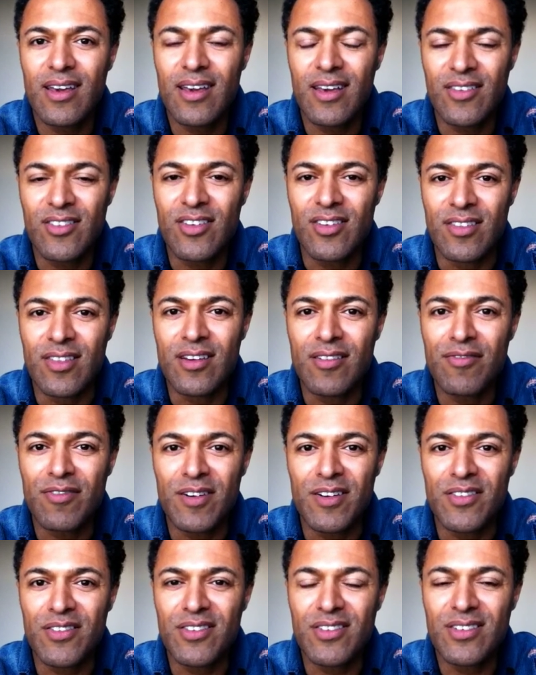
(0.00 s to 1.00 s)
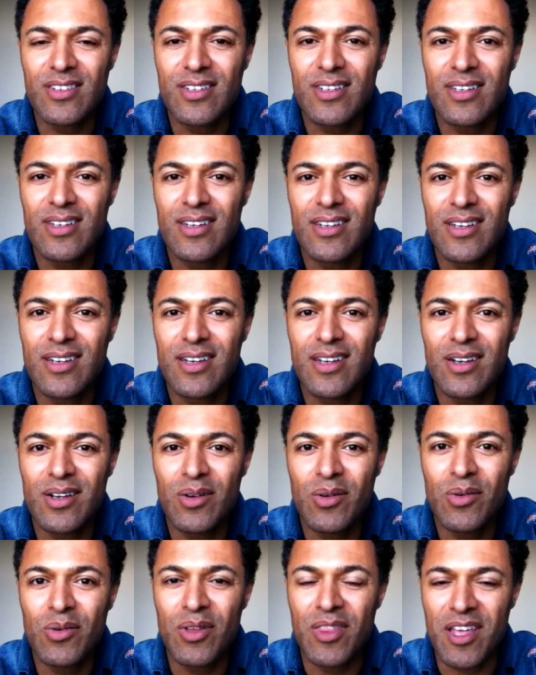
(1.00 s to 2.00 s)
It's a difference
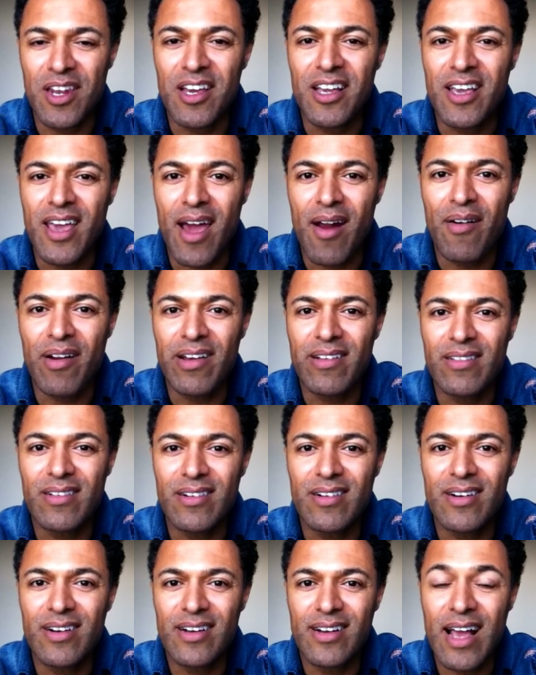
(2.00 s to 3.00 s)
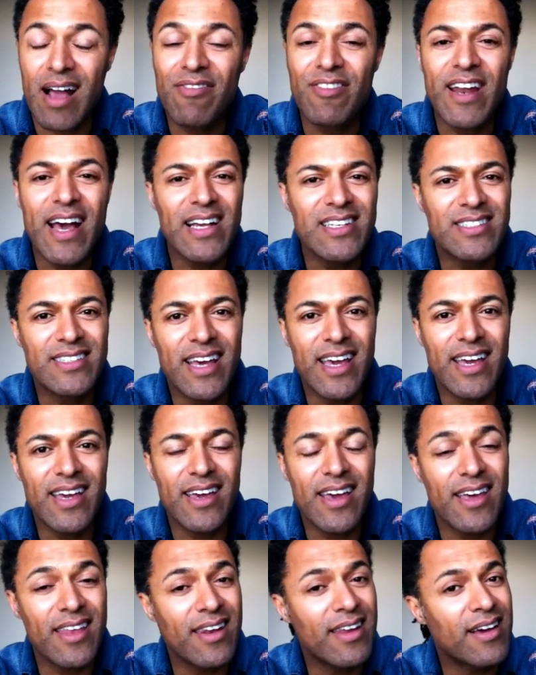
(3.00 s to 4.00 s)
within a character. Have a nice
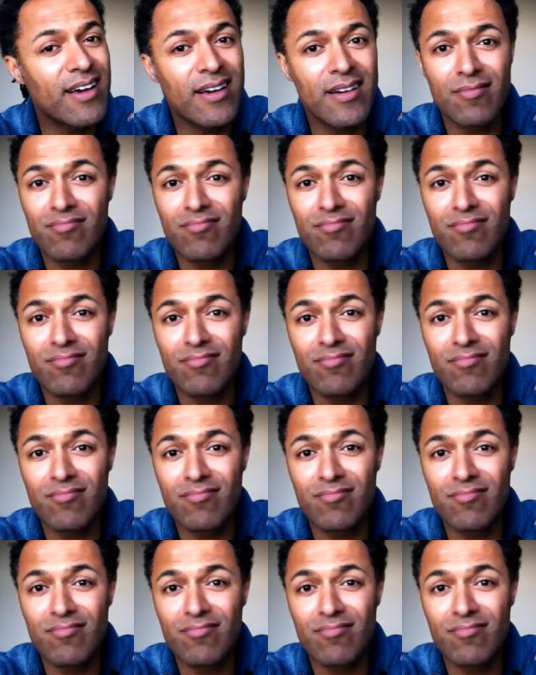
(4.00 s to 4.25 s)
day and